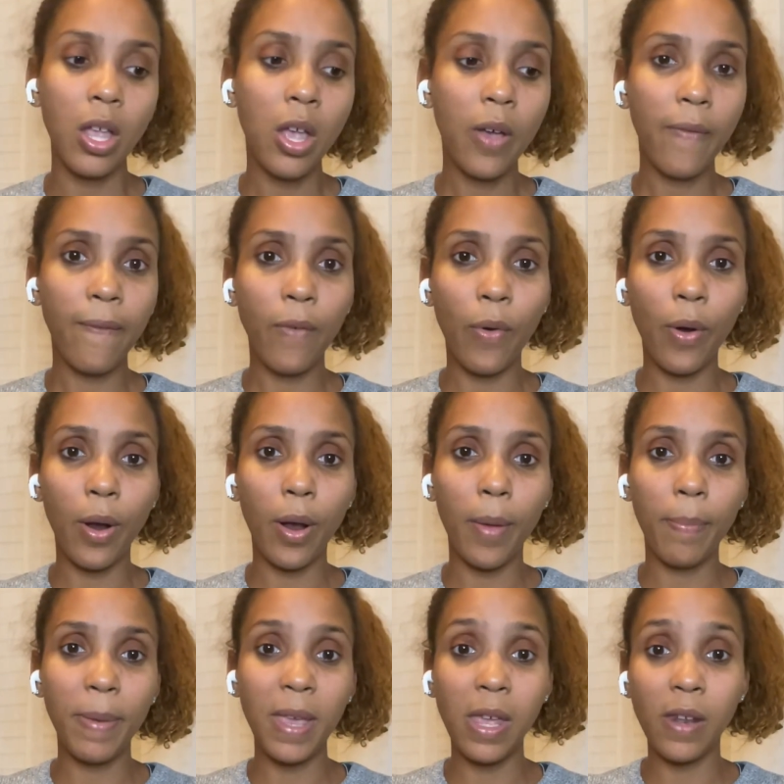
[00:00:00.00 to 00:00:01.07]
for
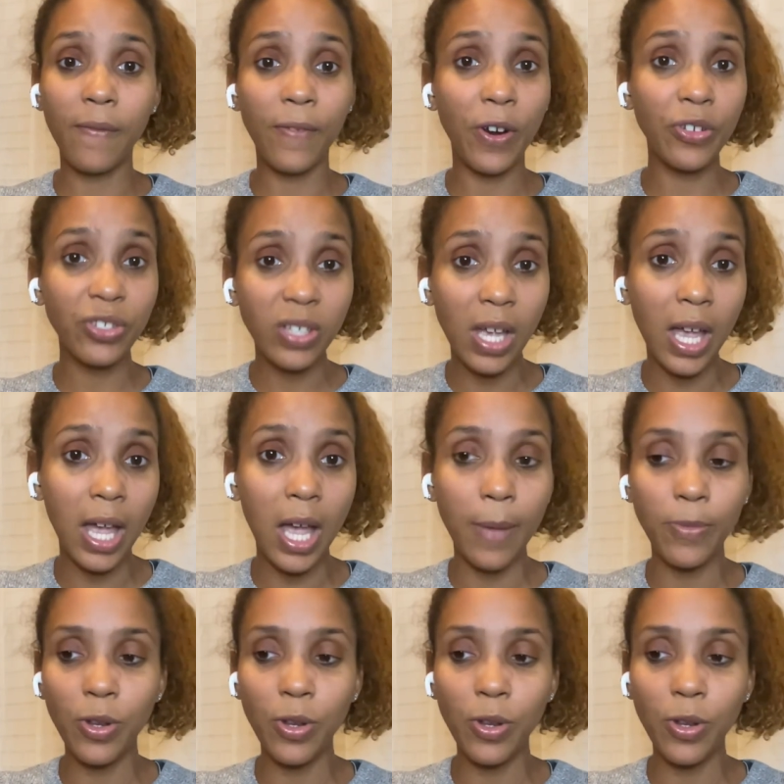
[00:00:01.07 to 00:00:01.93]
being the first time.